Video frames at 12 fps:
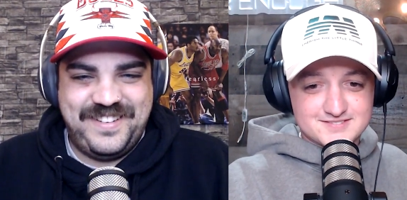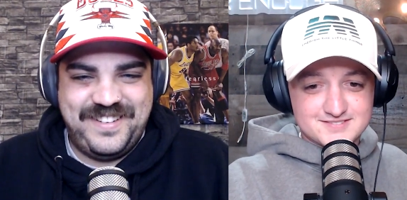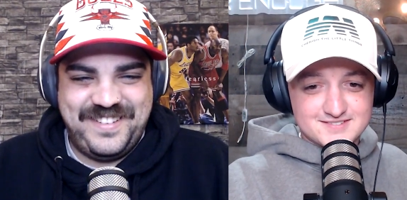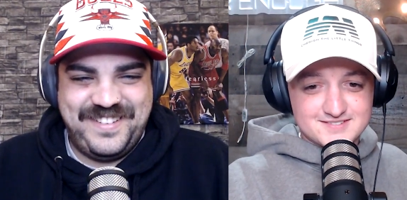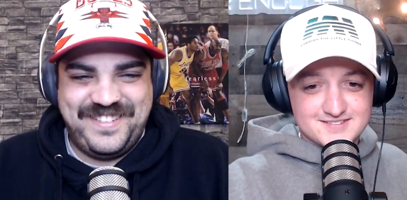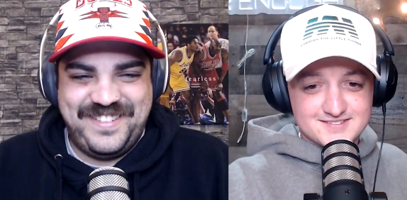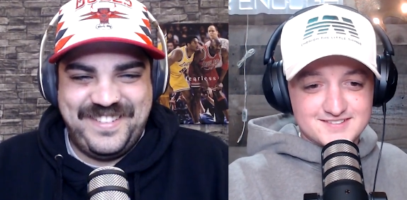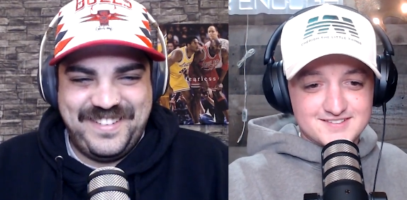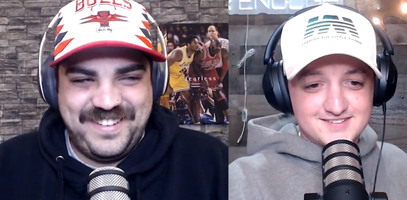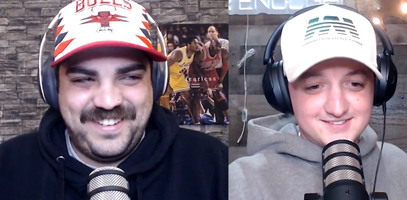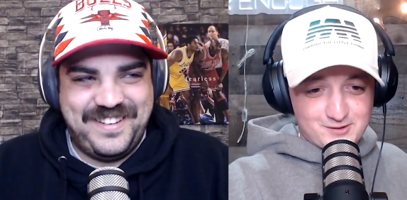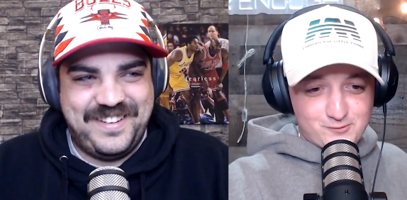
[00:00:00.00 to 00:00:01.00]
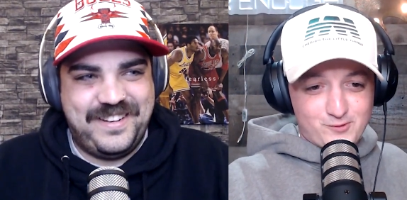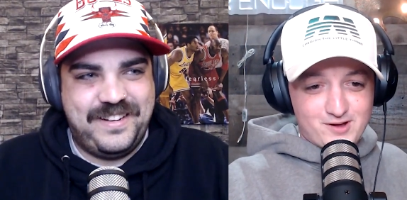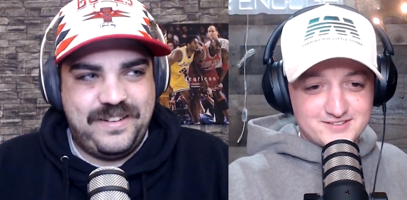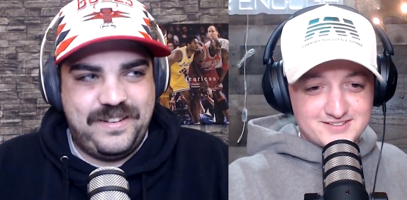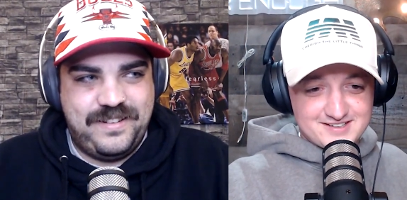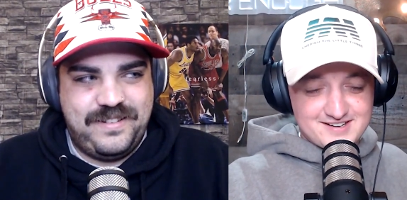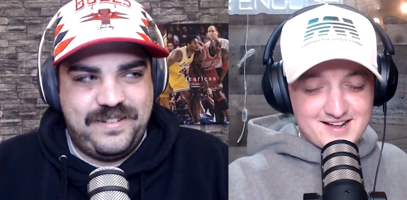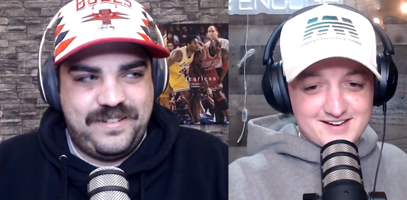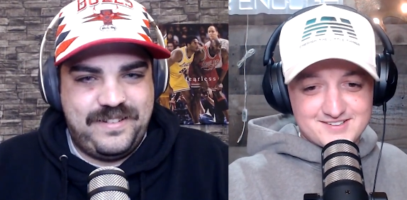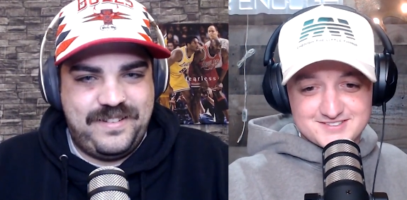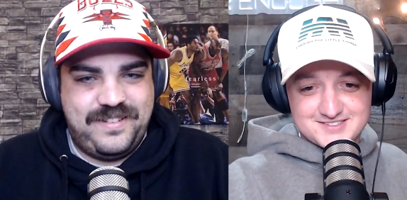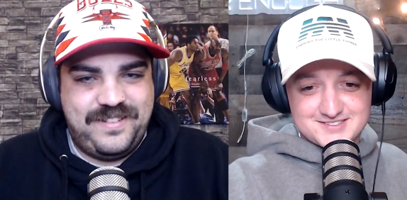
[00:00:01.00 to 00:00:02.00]
Speaker 1: yeah, you get one, get it out of
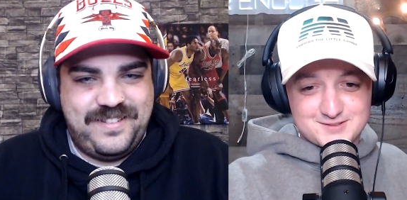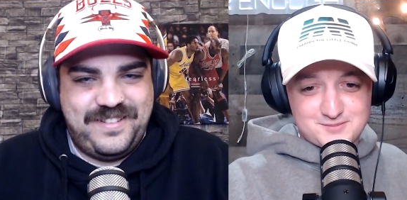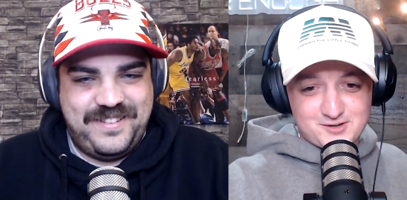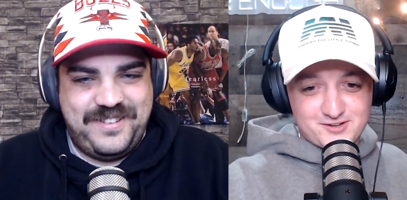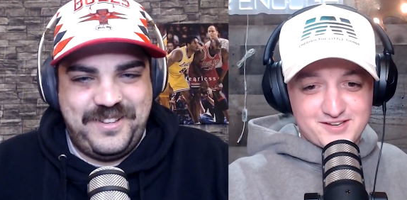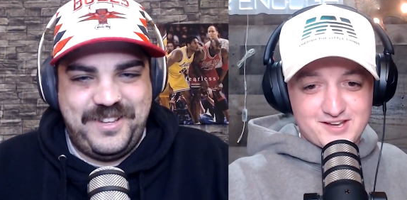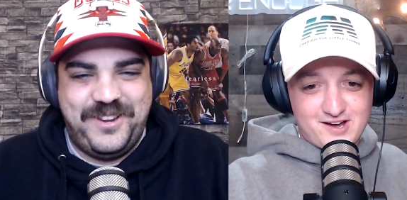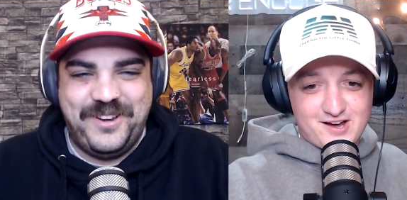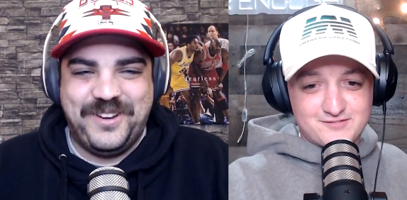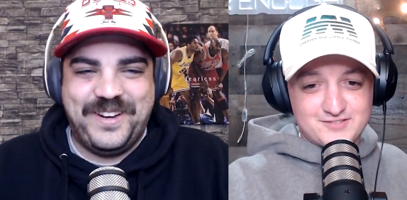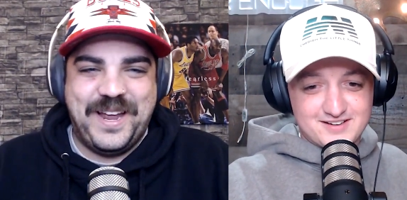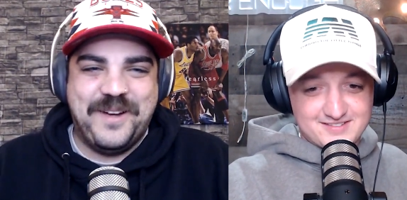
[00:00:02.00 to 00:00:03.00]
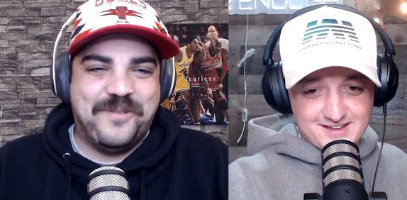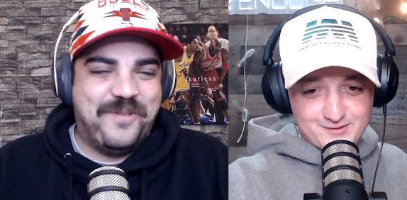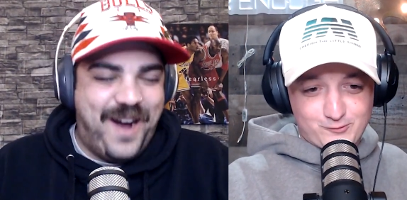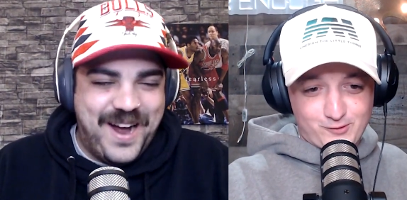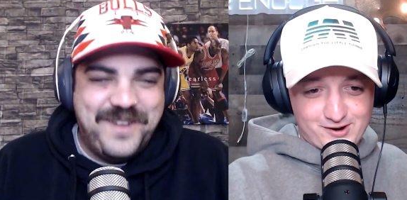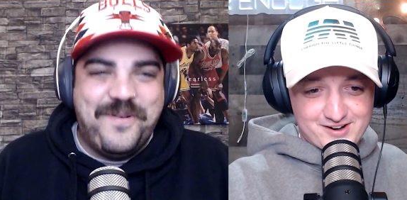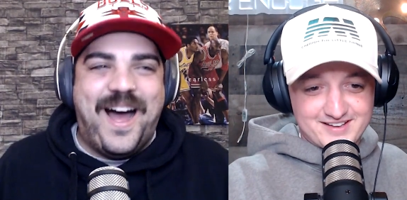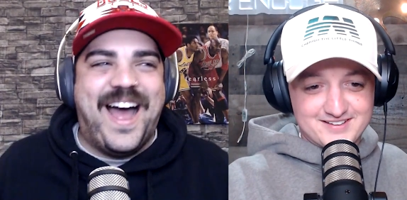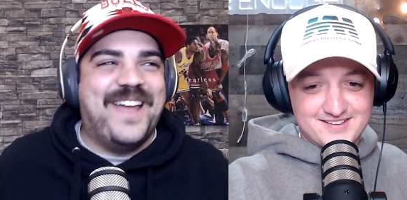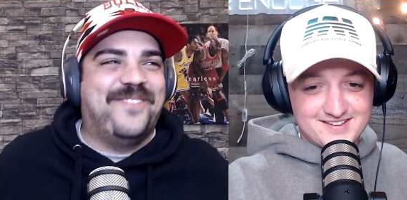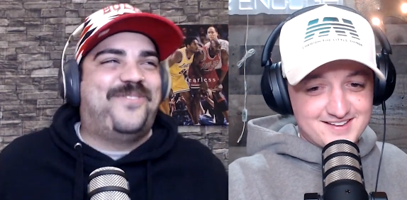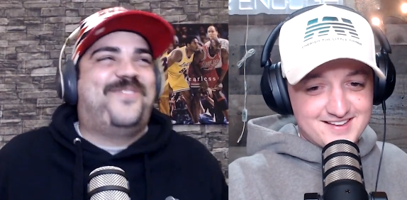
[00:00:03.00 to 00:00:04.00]
your system early and you often, and then word
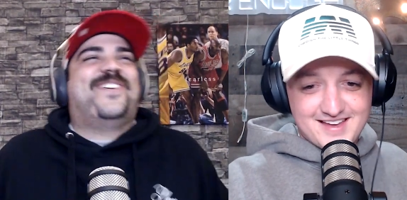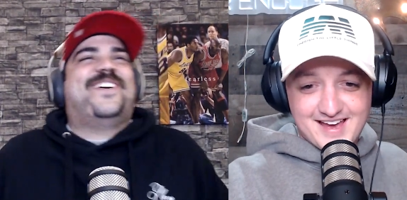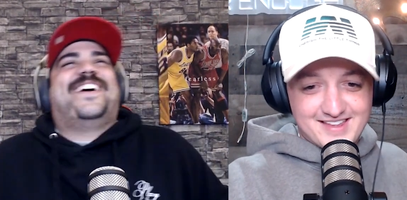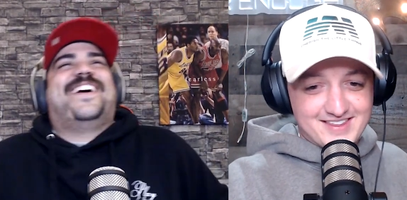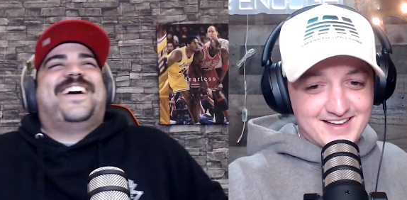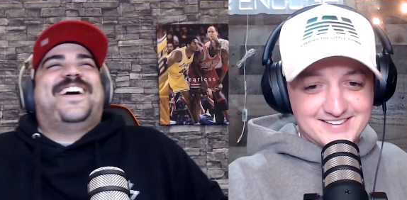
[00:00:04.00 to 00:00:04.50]
life. and then